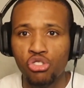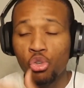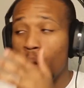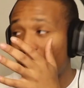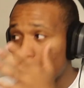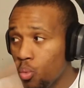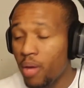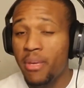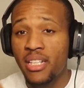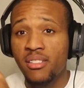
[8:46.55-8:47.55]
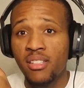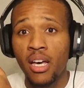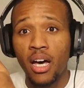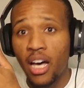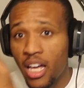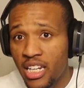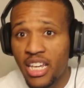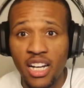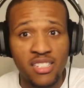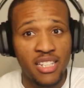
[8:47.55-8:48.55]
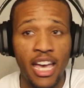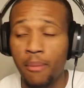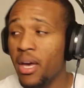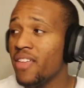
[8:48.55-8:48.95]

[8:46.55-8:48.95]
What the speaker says: to a women's Ducks game.